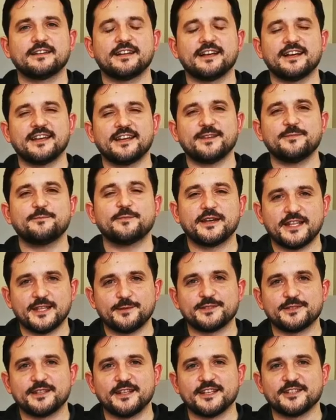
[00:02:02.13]
Hi, my
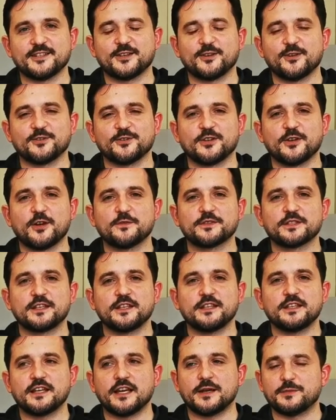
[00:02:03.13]
name is Leszek
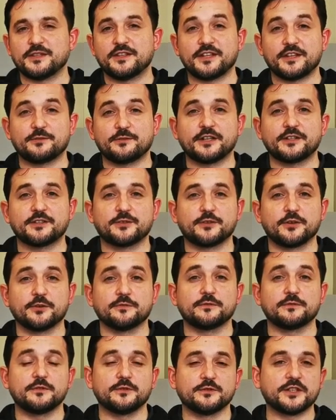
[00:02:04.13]
Orzechowski. I'm a director of
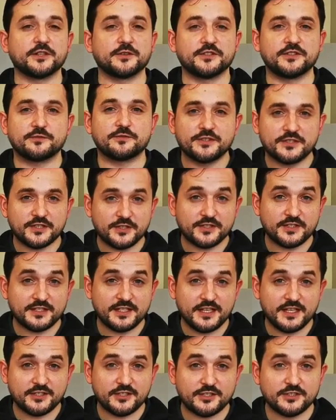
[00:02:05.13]
LUNARES Research
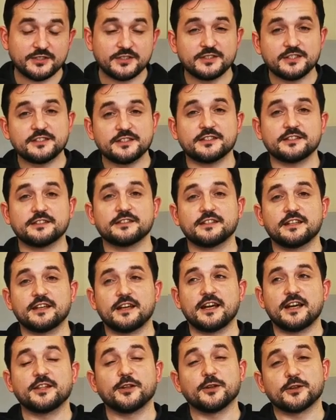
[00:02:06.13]
Station. It's an
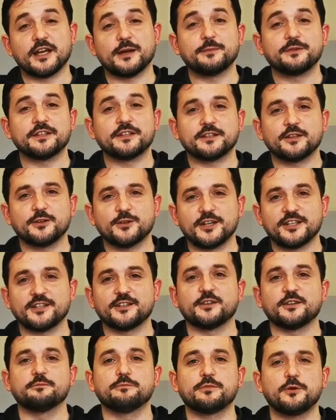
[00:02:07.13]
analog habitat
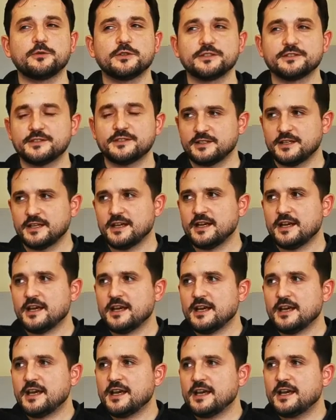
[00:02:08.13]
located in Poland.
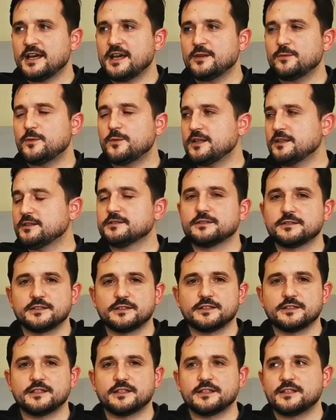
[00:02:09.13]
And well,
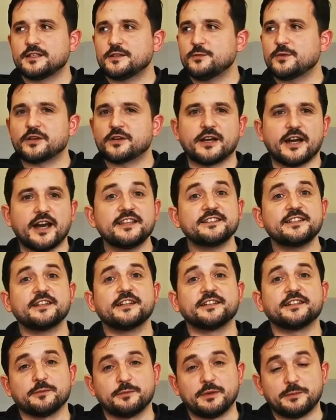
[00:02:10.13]
uh, we are
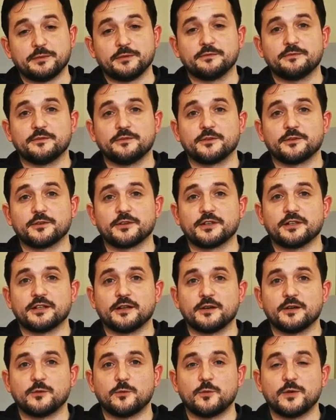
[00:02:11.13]
isolating people for
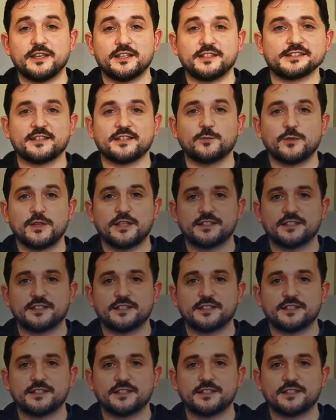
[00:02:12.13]
uh, weeks and